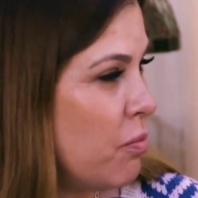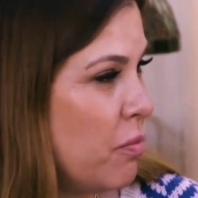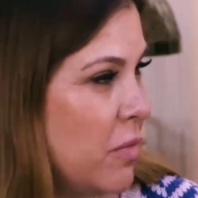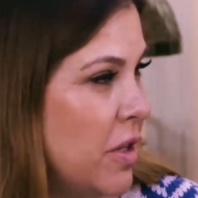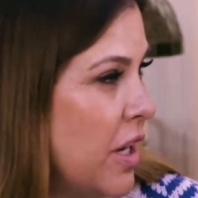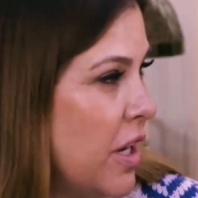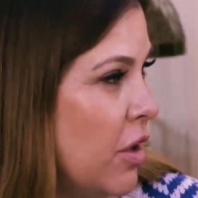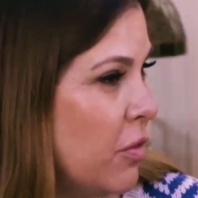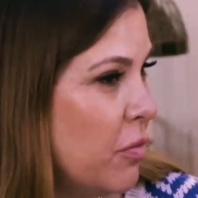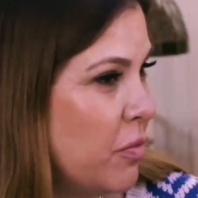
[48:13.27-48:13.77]

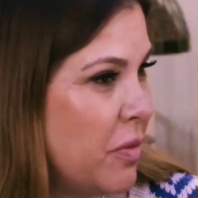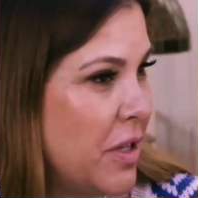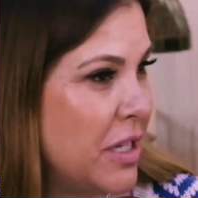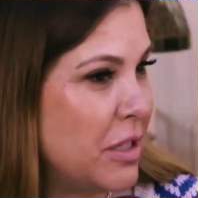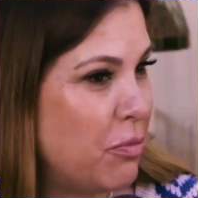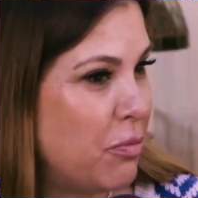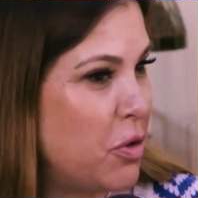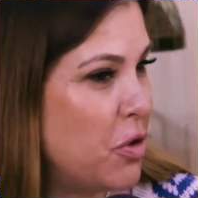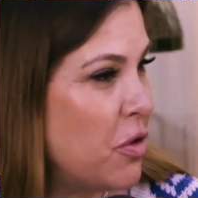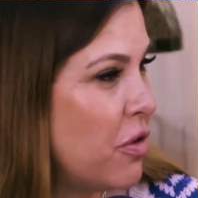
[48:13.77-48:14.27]
you know,
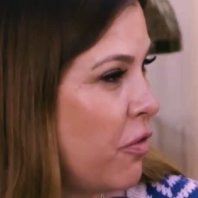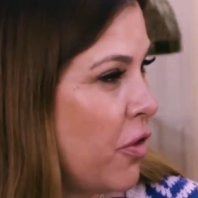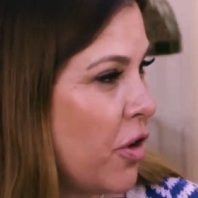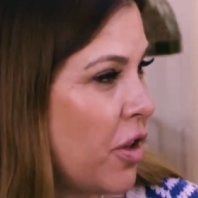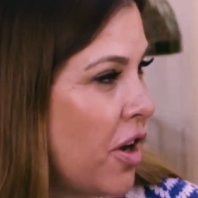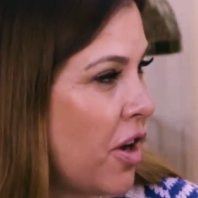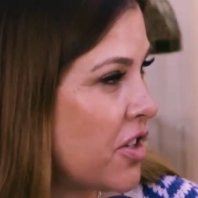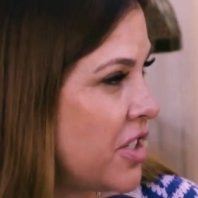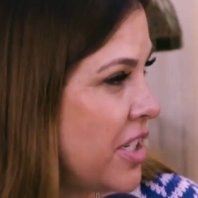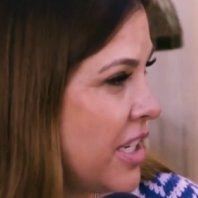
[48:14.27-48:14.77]
these
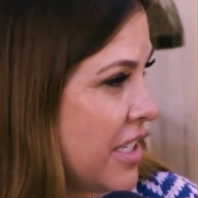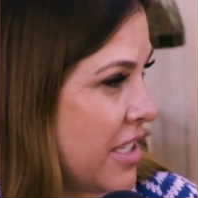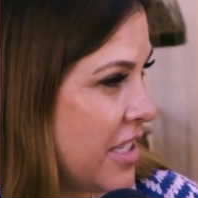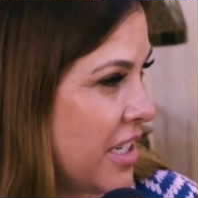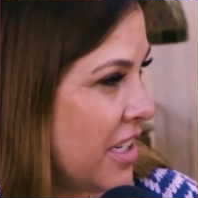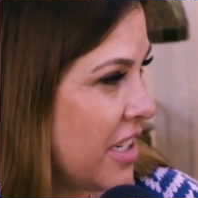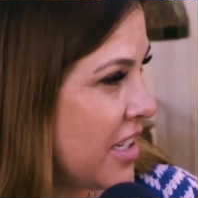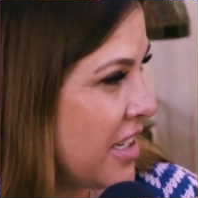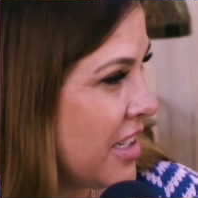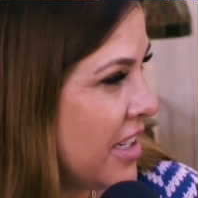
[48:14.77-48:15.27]
beautiful
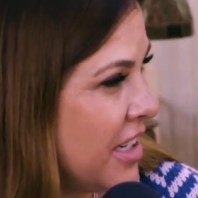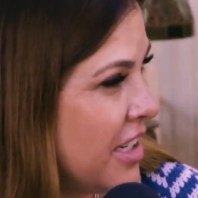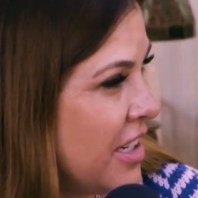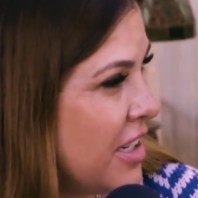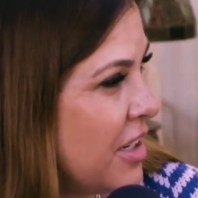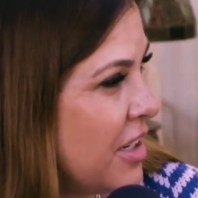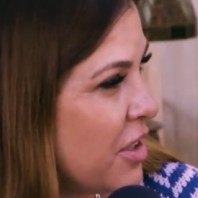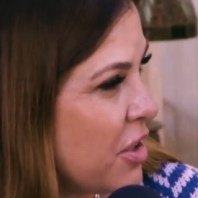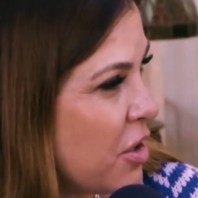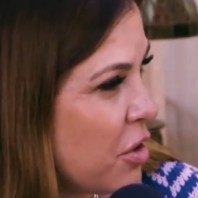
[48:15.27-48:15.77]
artistic
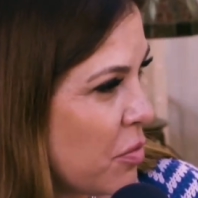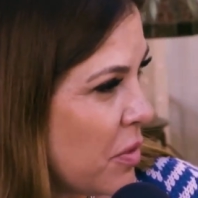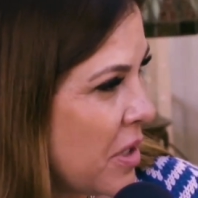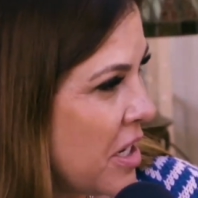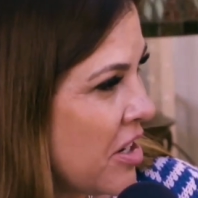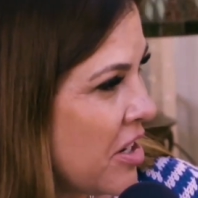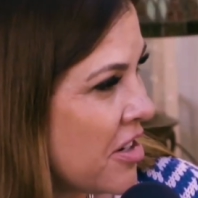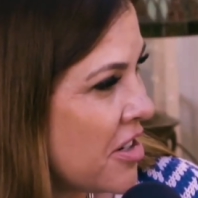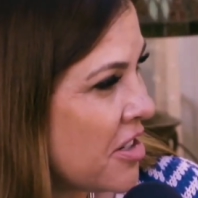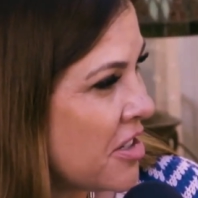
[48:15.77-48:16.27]

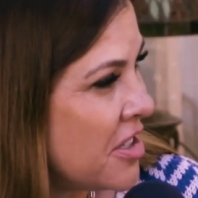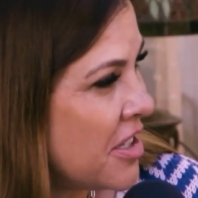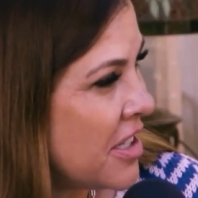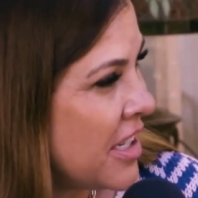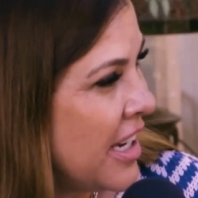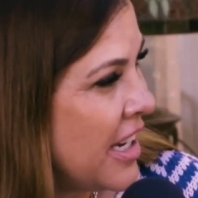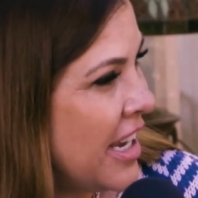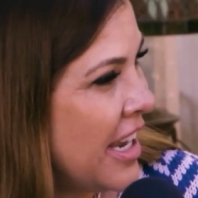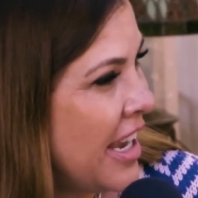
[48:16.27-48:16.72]
careers.